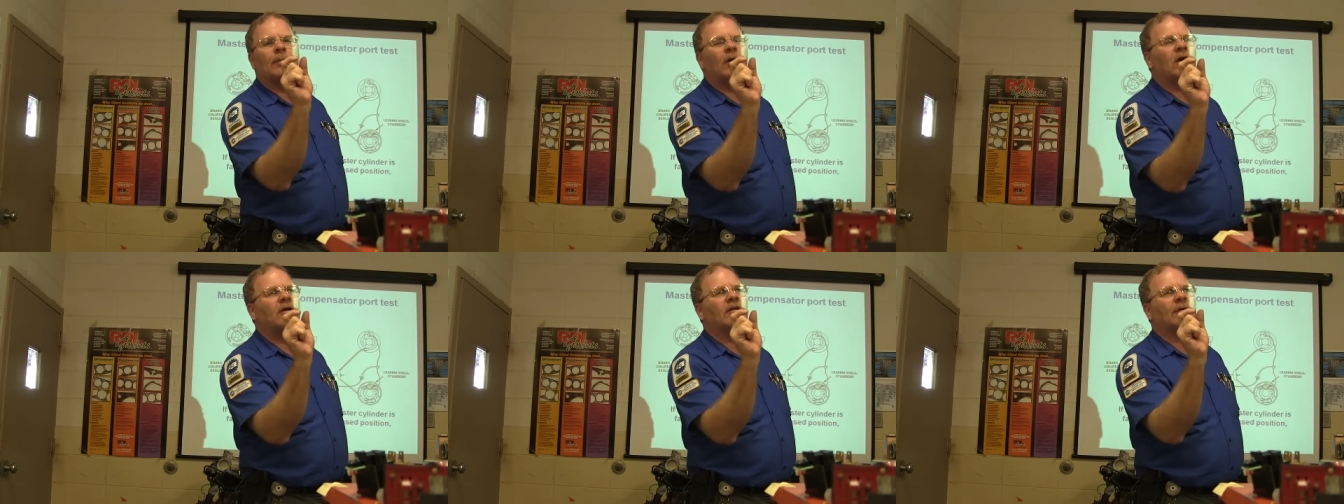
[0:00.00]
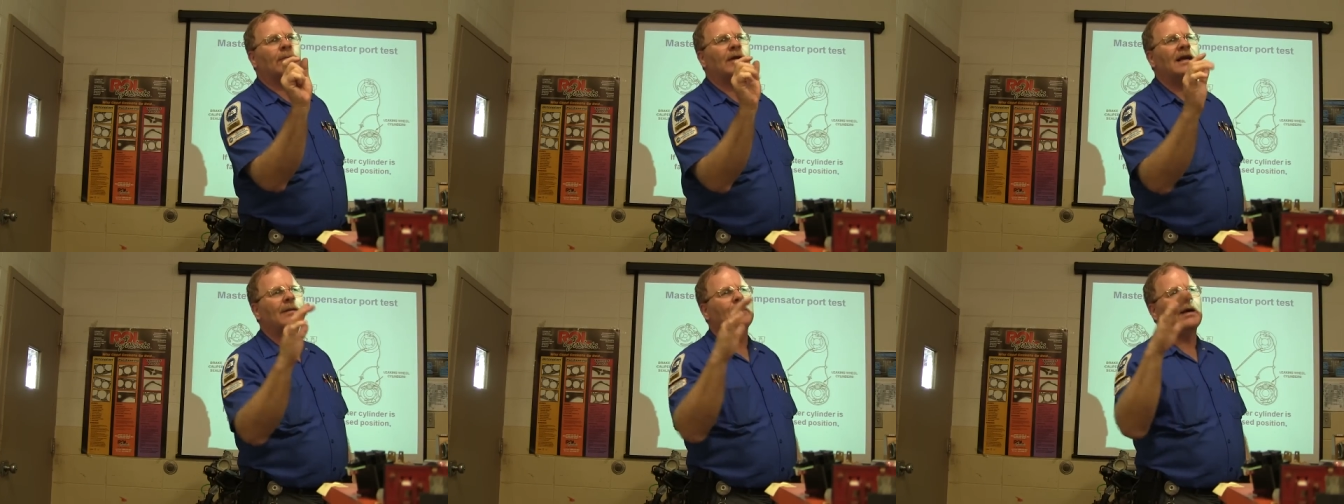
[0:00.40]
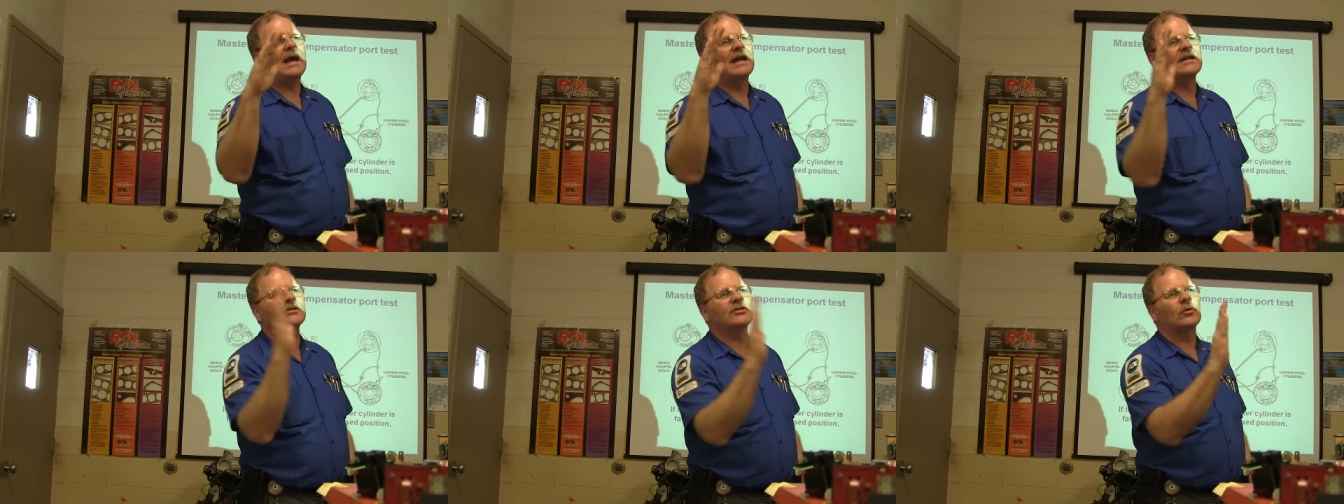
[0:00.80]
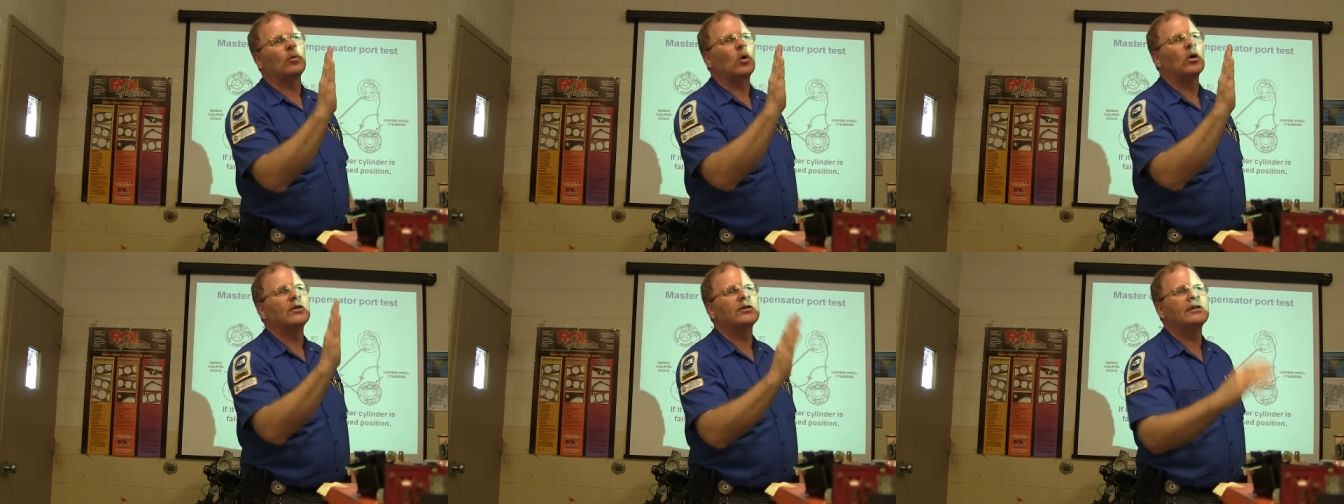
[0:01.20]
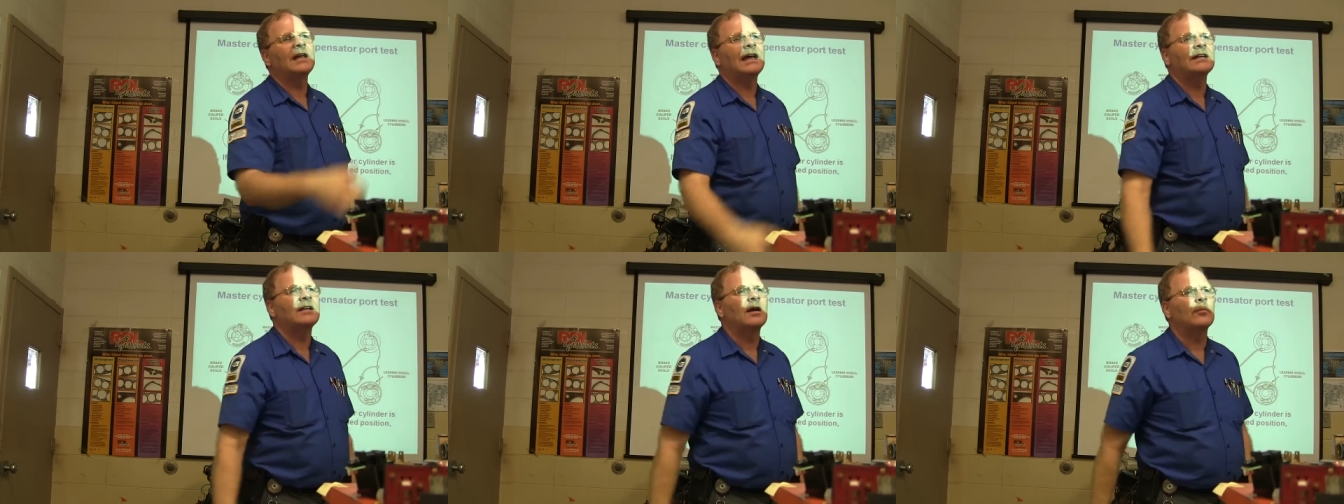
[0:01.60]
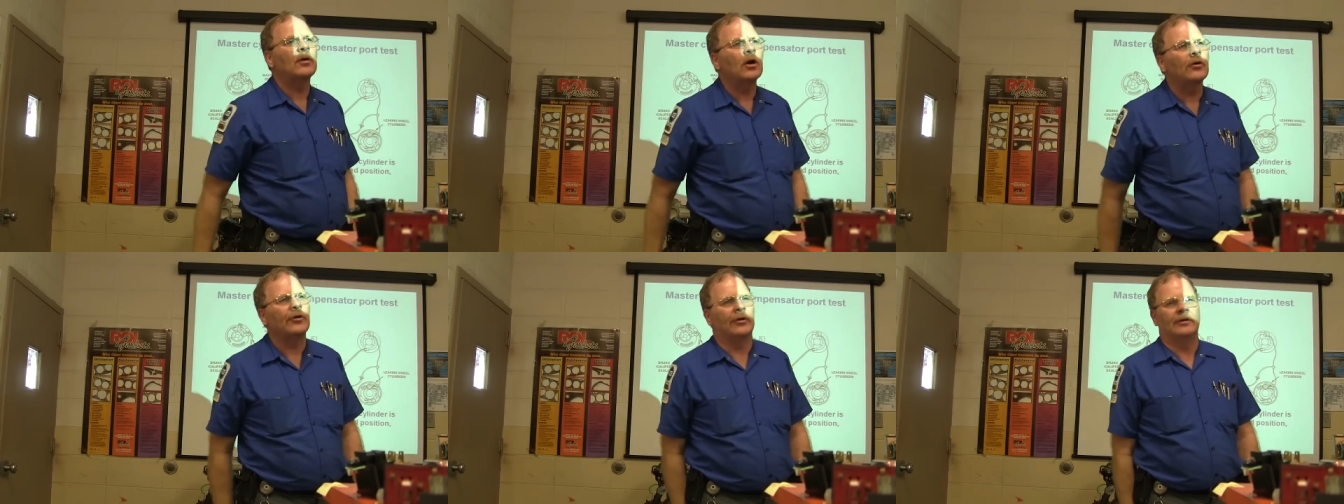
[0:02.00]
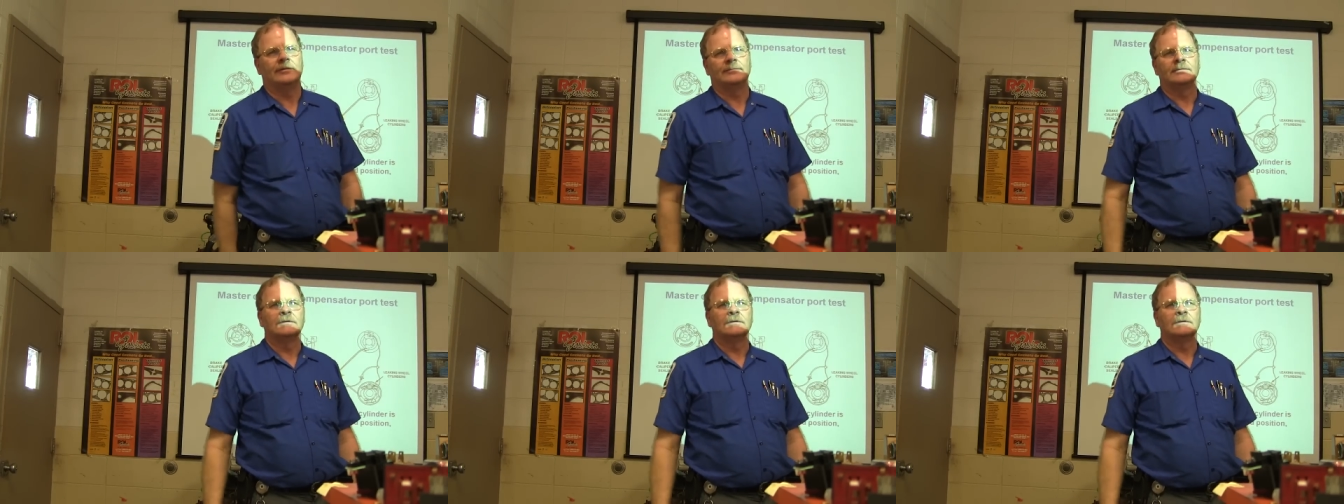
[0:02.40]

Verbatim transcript: part of the brake pad is towards the dadgum rotor.